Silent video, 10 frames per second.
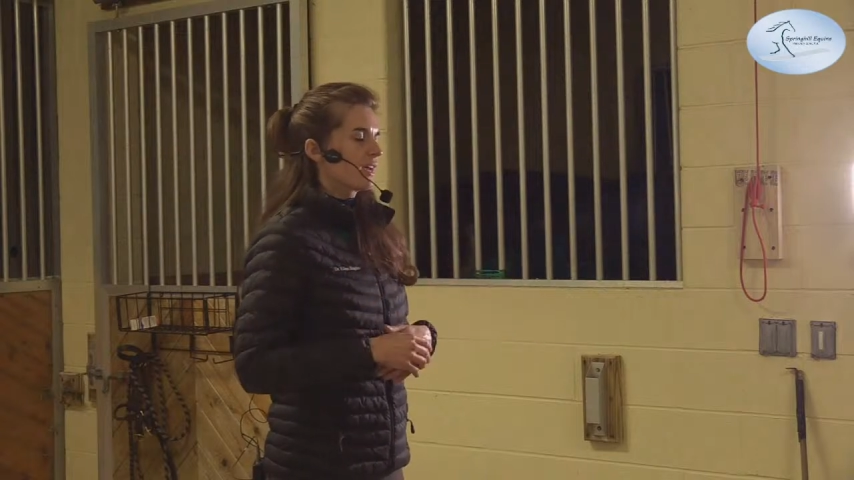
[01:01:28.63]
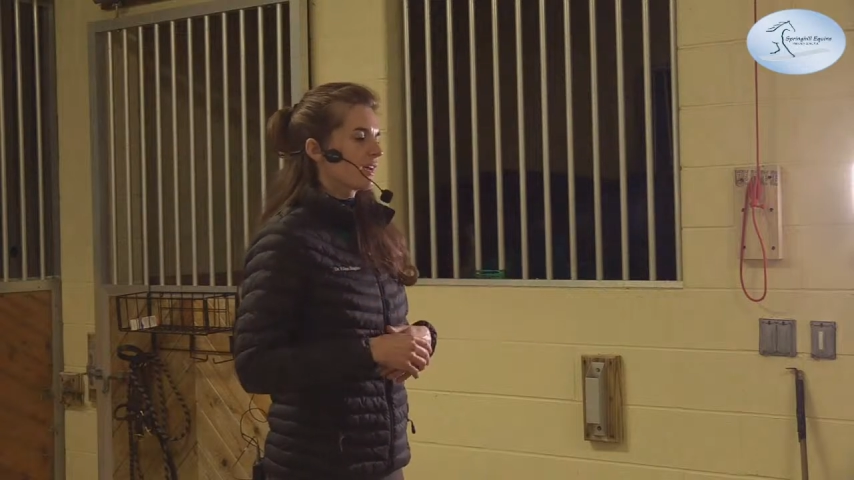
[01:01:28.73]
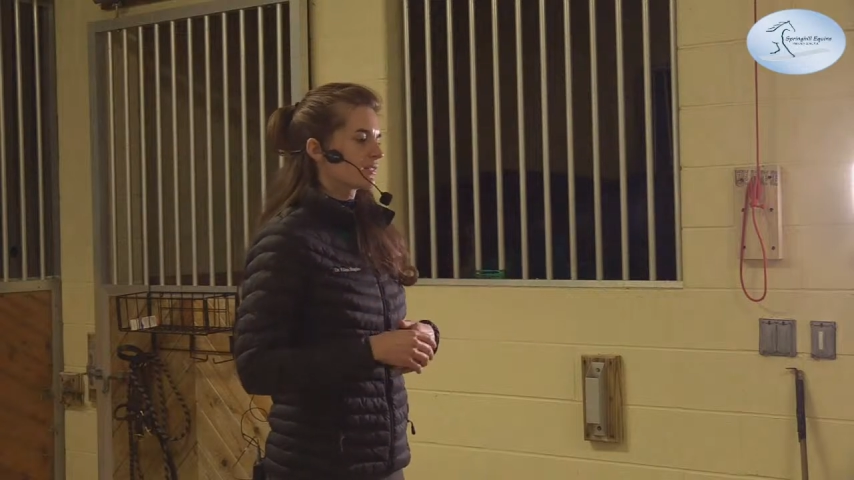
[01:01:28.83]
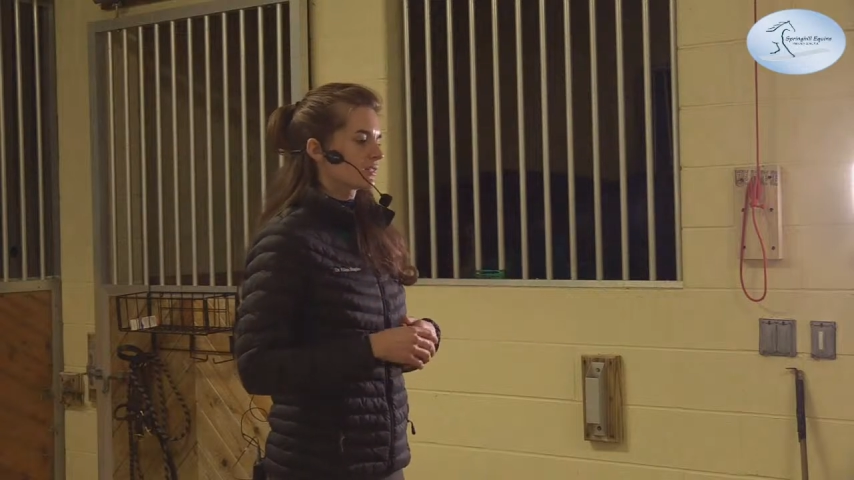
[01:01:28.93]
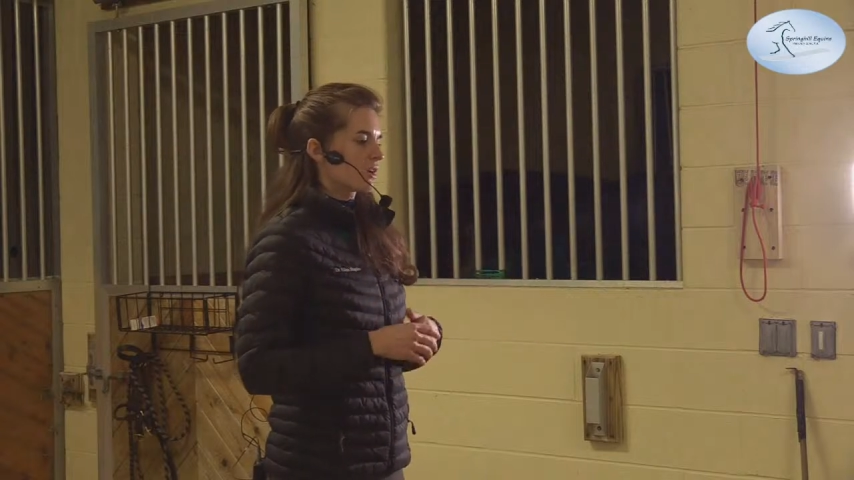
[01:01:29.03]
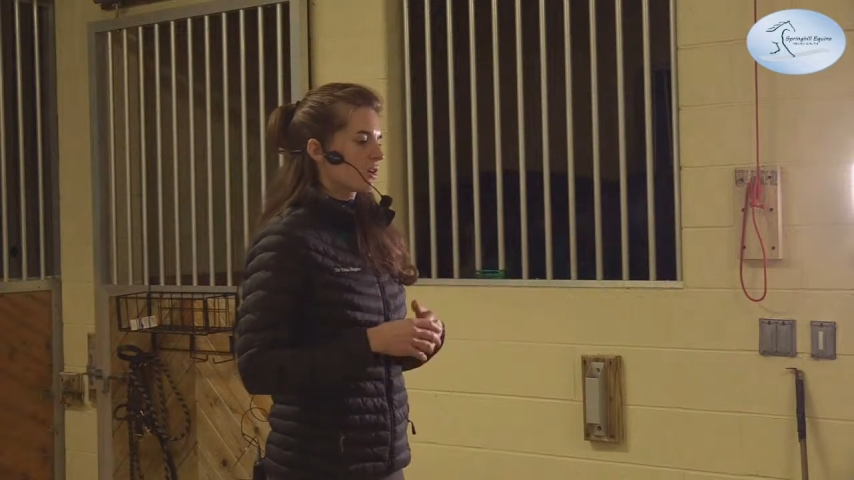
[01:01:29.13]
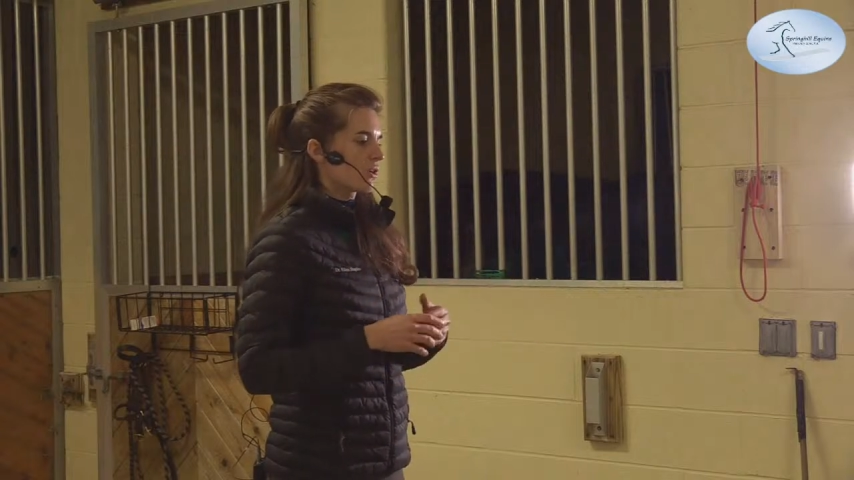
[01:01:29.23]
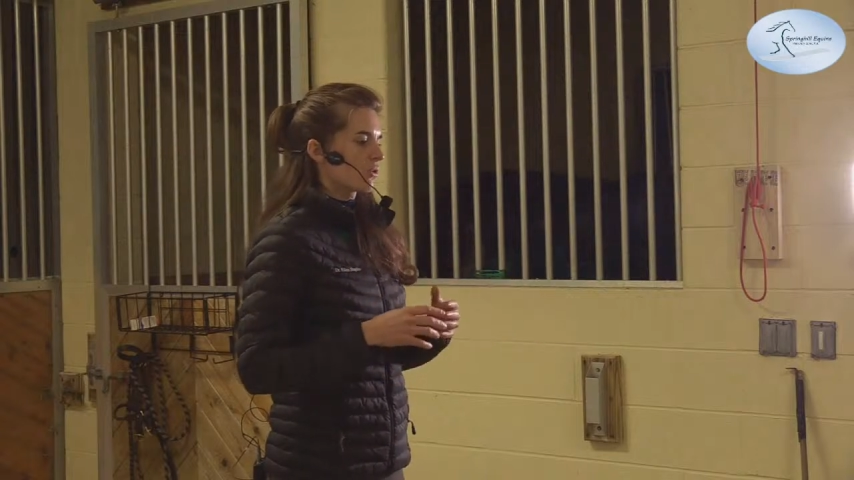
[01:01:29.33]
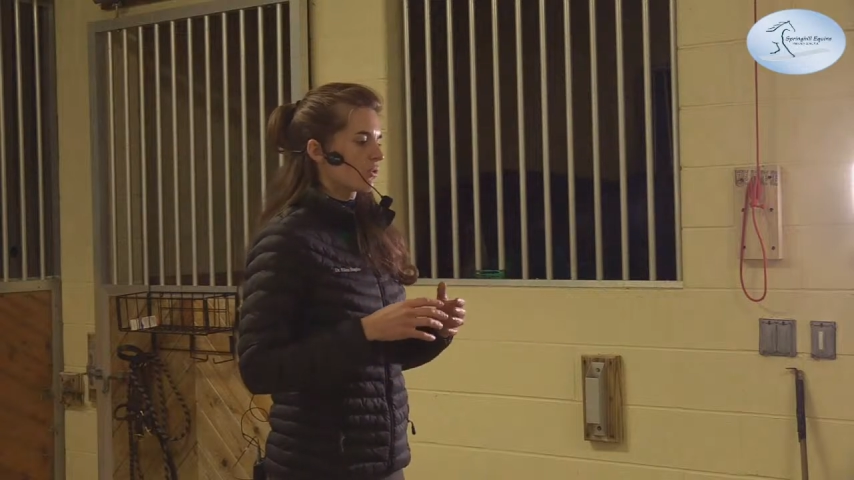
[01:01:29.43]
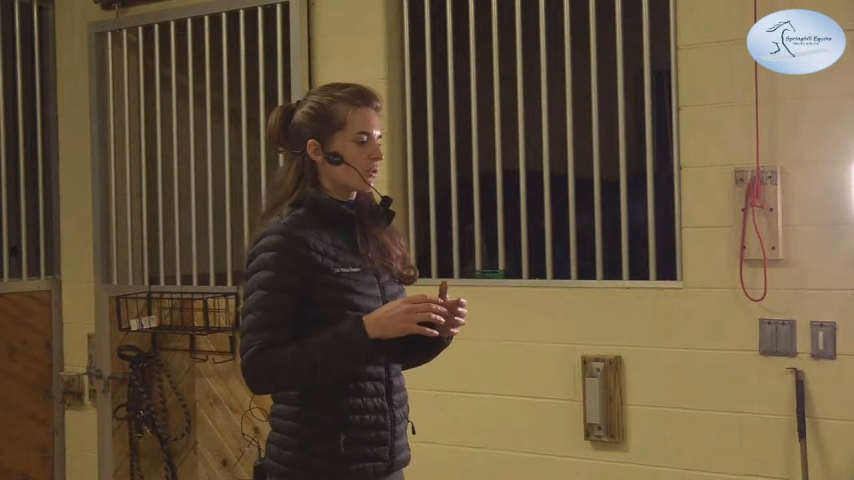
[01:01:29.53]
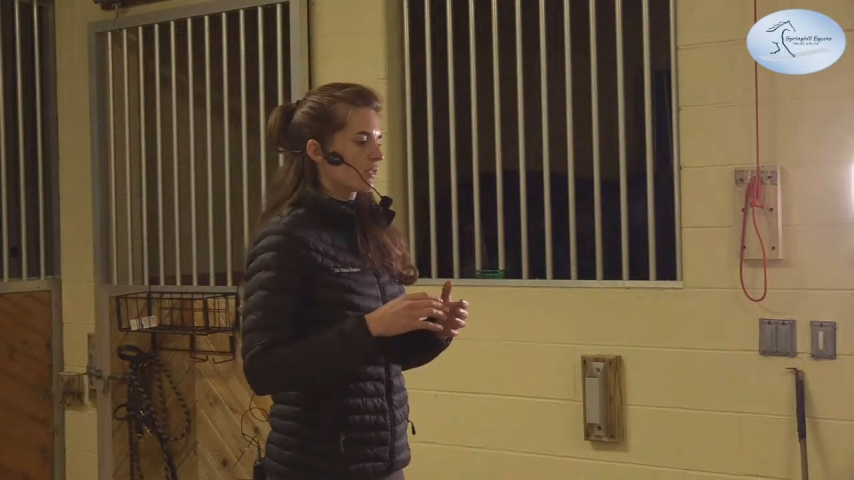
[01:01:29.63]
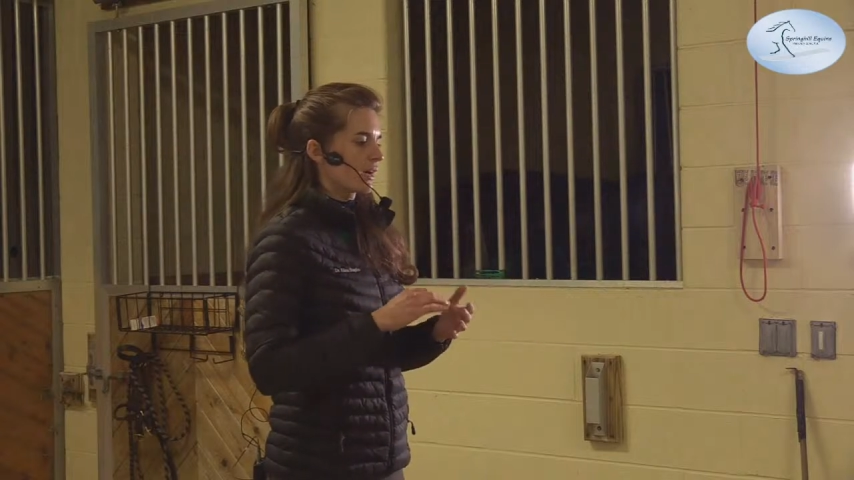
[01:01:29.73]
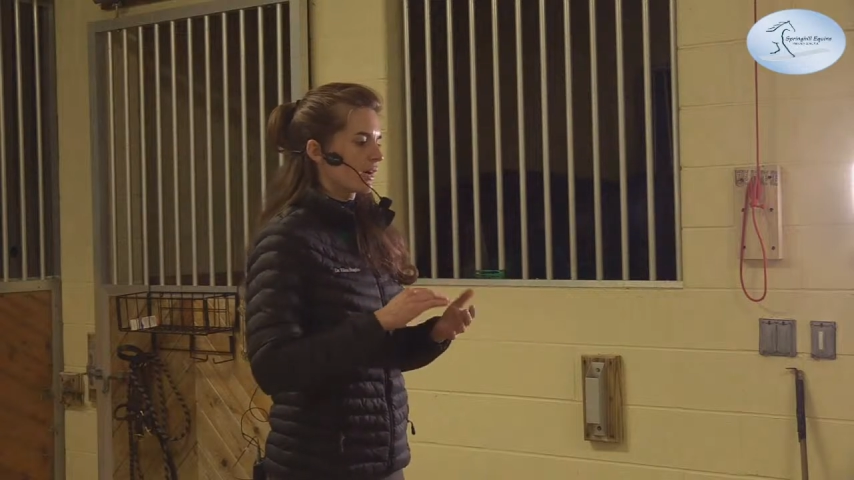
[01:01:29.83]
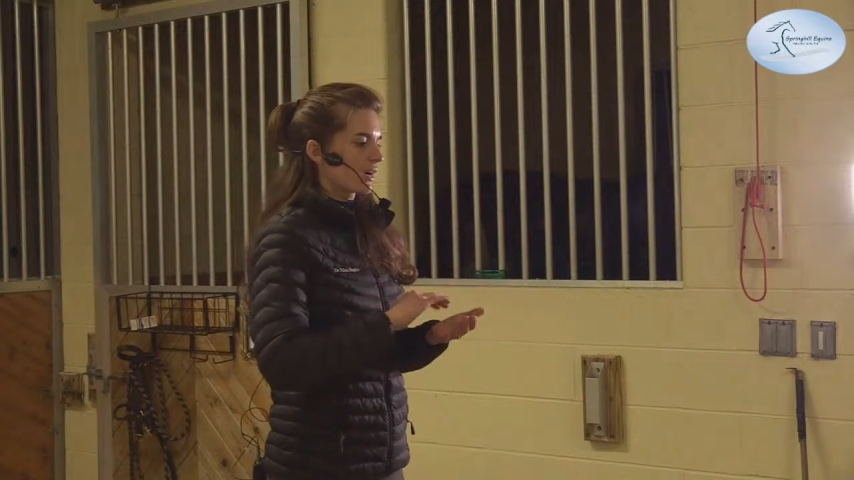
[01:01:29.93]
And so that